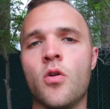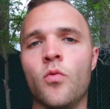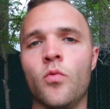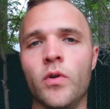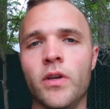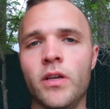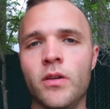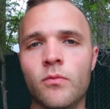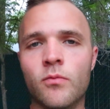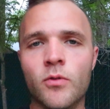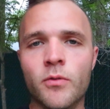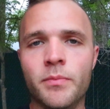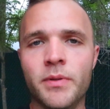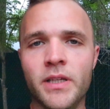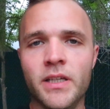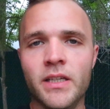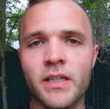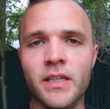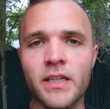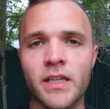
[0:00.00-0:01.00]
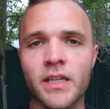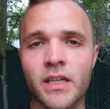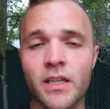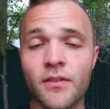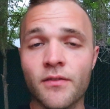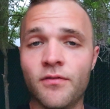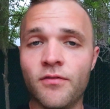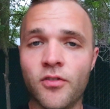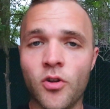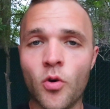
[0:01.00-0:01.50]
we will be
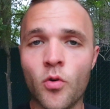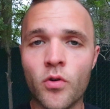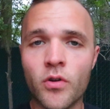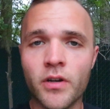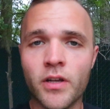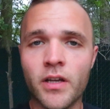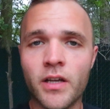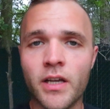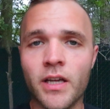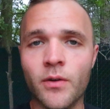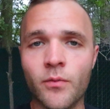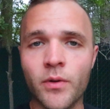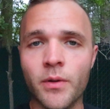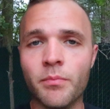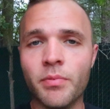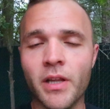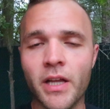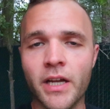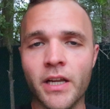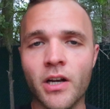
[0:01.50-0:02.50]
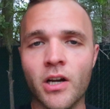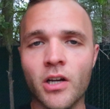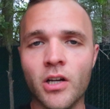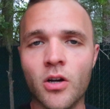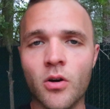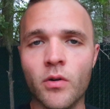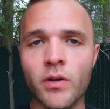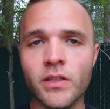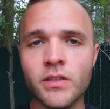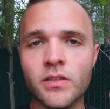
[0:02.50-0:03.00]
in Florida and we plan on
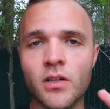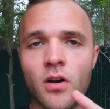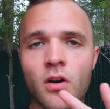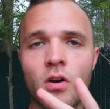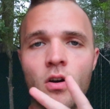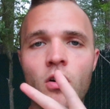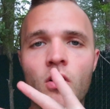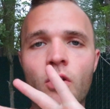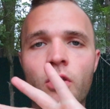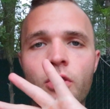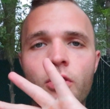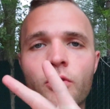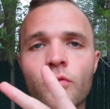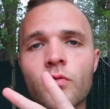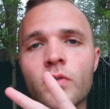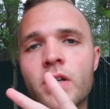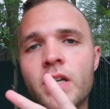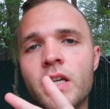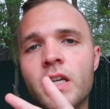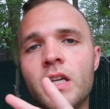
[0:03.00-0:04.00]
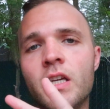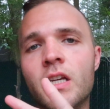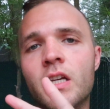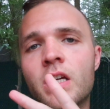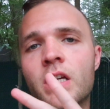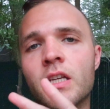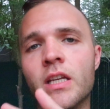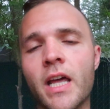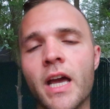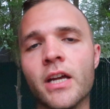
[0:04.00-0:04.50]
going to all three
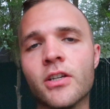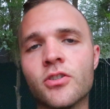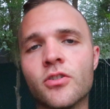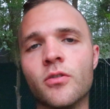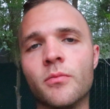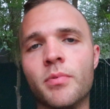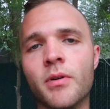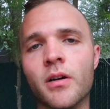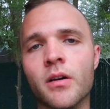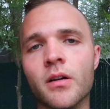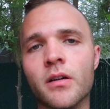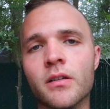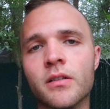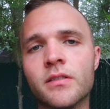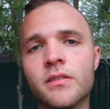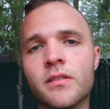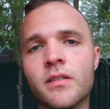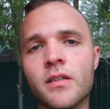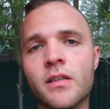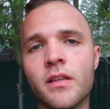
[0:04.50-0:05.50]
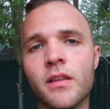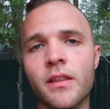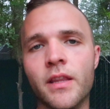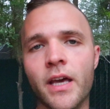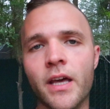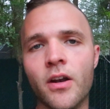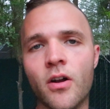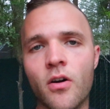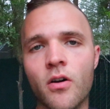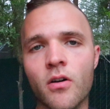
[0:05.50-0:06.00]
national parks
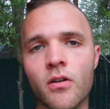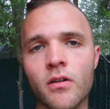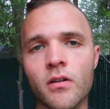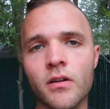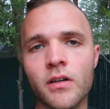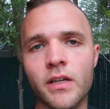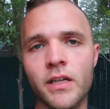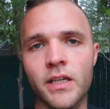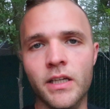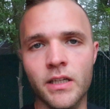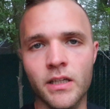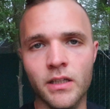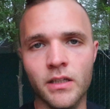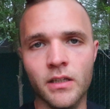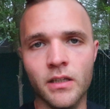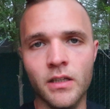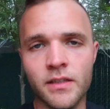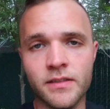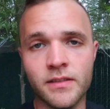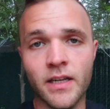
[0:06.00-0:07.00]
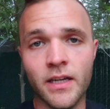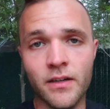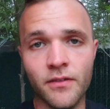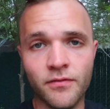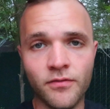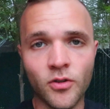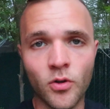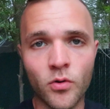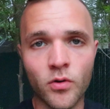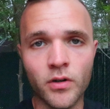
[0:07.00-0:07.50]
that are in the state of
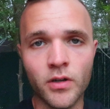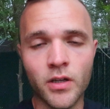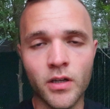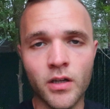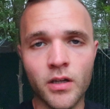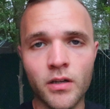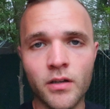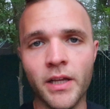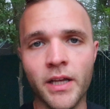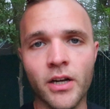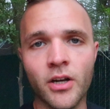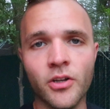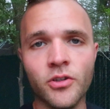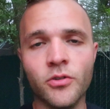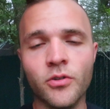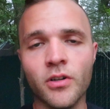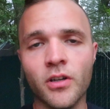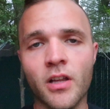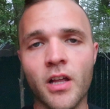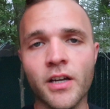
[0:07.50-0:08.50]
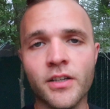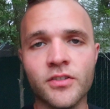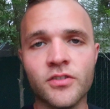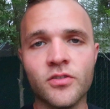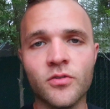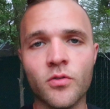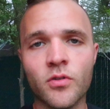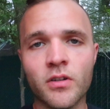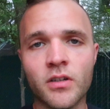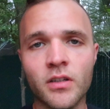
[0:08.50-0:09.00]
Florida. Plan on doing a lot of
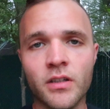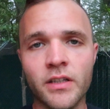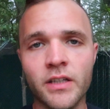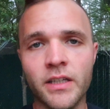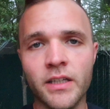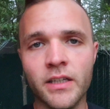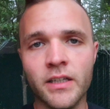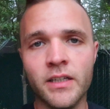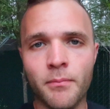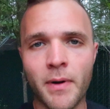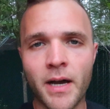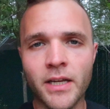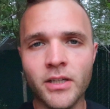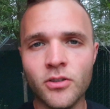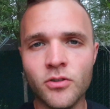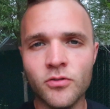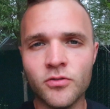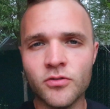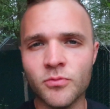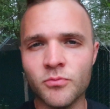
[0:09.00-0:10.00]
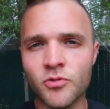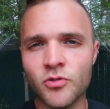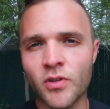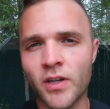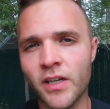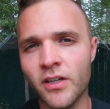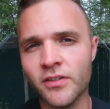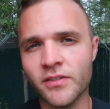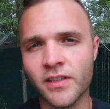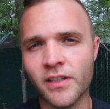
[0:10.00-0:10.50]
snorkeling. Might do some
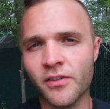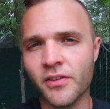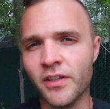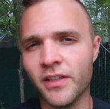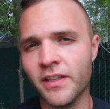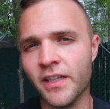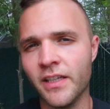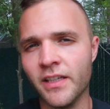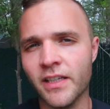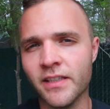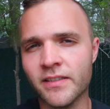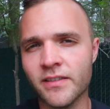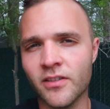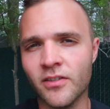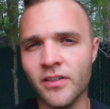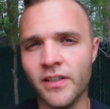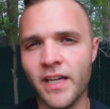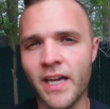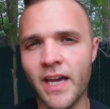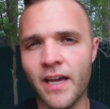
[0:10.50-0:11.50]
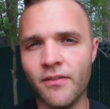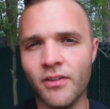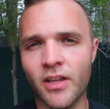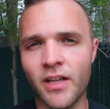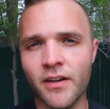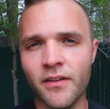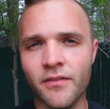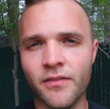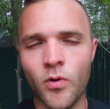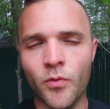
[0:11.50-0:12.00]
trails. I don't think they necessarily have a
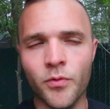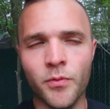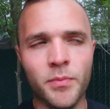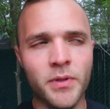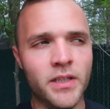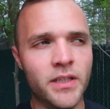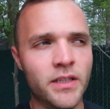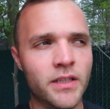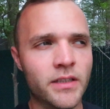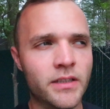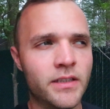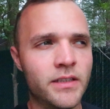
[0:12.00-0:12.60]
lot of what would be